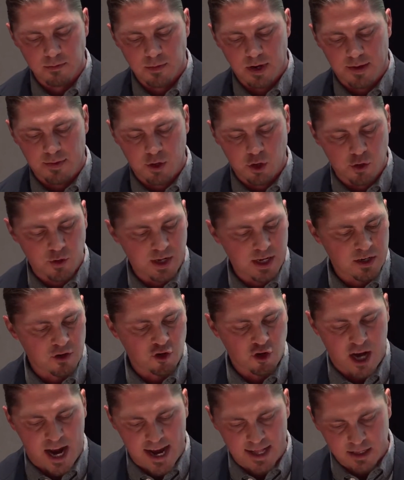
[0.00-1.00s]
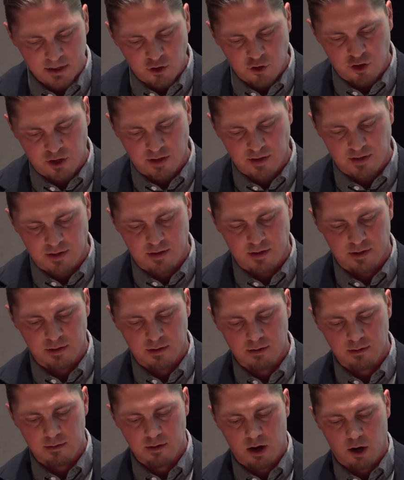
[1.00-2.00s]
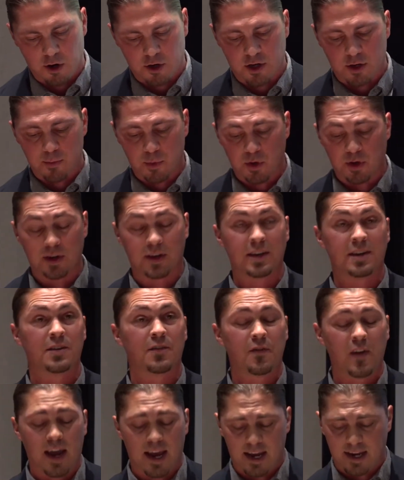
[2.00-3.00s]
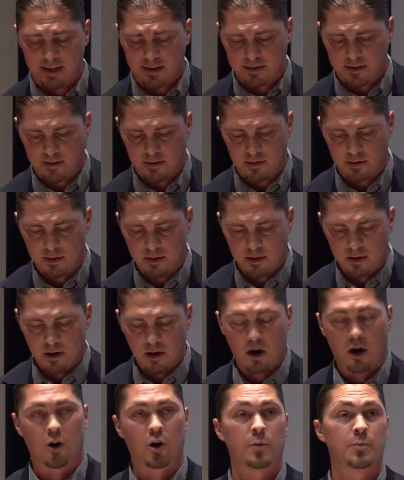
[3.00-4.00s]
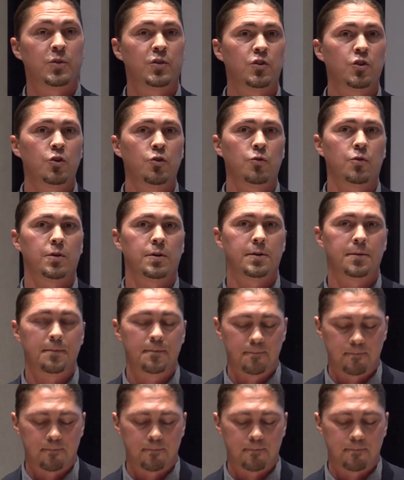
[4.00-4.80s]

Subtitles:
and the unique challenges our communities face are obscured.